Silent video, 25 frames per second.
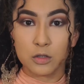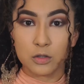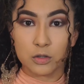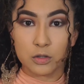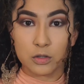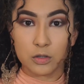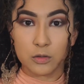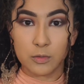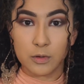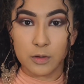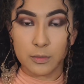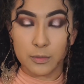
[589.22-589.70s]

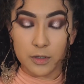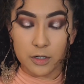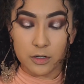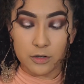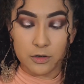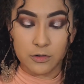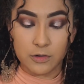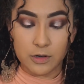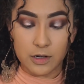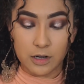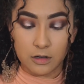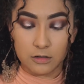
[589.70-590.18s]
So what I'm going to
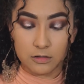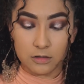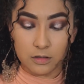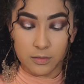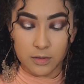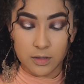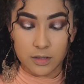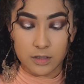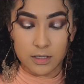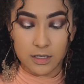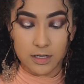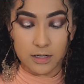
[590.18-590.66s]
do now is I'm
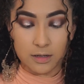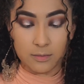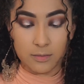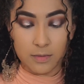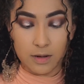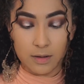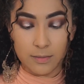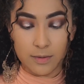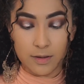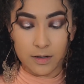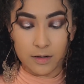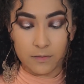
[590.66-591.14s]
going to take
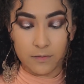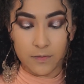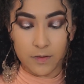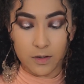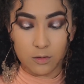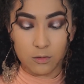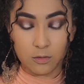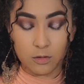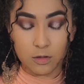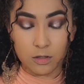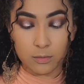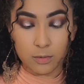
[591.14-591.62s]
my
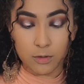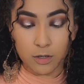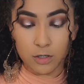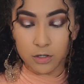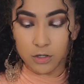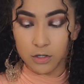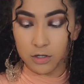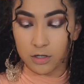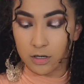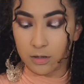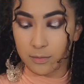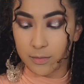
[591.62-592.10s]
Benefit Hoola
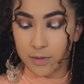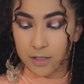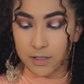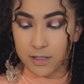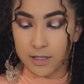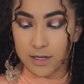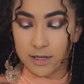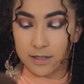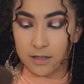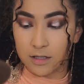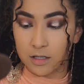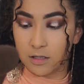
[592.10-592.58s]
Bronzer, and I'm going to
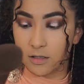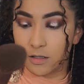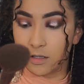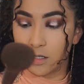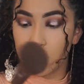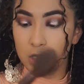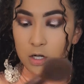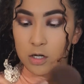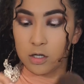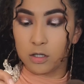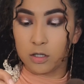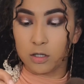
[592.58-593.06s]
take this
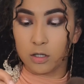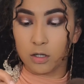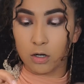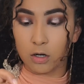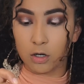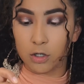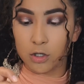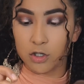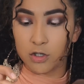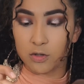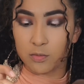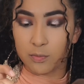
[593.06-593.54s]

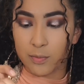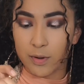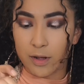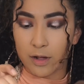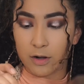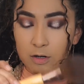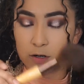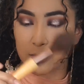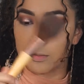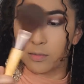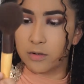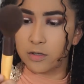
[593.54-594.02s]
large
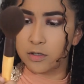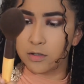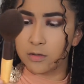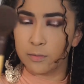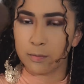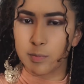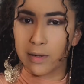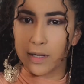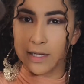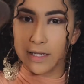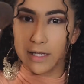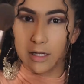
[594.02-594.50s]
powder brush
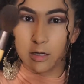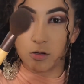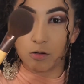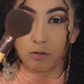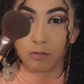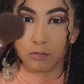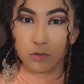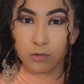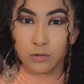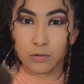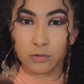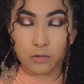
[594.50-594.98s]
by
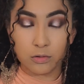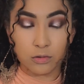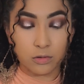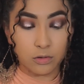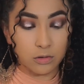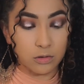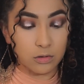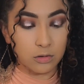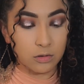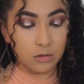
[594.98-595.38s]
Eco Tools.